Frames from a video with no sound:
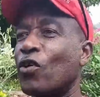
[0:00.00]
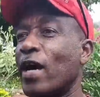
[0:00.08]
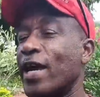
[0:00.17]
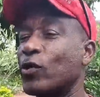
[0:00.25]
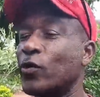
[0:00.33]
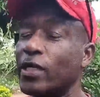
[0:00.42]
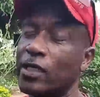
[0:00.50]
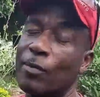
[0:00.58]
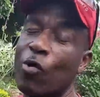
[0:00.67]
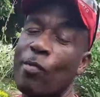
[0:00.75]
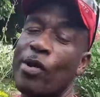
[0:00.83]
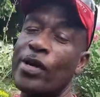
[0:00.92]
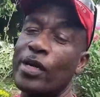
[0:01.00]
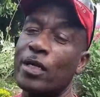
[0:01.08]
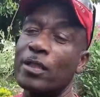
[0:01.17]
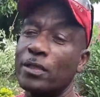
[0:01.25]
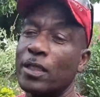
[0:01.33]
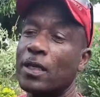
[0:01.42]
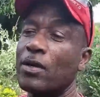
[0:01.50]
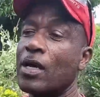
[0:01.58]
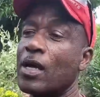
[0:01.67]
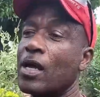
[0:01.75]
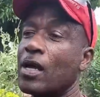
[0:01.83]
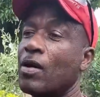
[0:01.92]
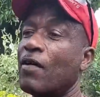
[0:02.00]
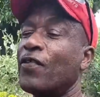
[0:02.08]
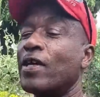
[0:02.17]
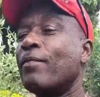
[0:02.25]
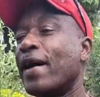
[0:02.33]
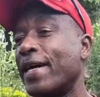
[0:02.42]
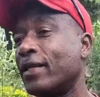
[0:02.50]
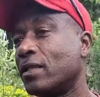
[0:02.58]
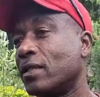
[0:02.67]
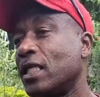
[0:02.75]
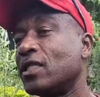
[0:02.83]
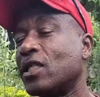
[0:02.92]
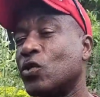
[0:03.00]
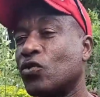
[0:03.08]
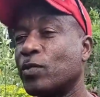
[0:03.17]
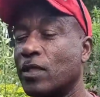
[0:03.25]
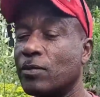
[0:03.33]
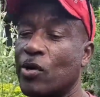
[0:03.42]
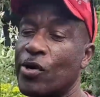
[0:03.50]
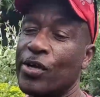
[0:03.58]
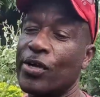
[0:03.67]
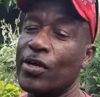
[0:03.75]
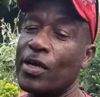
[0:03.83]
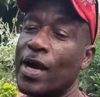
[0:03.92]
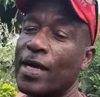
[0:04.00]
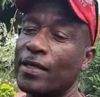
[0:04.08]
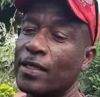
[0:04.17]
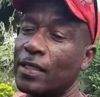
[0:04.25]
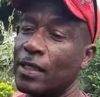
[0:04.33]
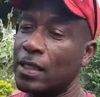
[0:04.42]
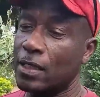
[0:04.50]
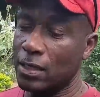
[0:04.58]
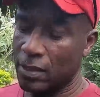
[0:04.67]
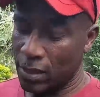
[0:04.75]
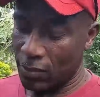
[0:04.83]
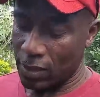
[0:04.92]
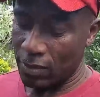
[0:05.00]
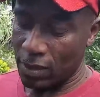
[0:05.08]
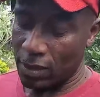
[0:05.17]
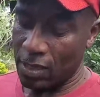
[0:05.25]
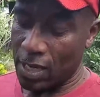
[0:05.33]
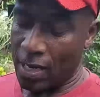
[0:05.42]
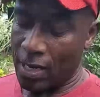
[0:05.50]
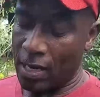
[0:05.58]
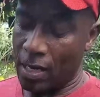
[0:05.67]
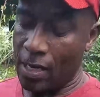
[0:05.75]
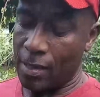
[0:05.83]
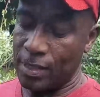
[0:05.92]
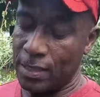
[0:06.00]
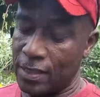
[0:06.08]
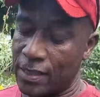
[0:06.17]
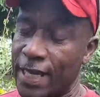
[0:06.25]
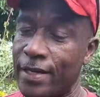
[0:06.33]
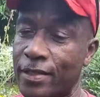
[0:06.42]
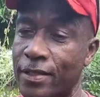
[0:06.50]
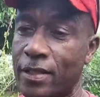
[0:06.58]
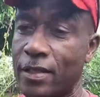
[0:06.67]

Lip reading: I knew anything about Moringa, a friend of mine introduced me to Moringa, and he sells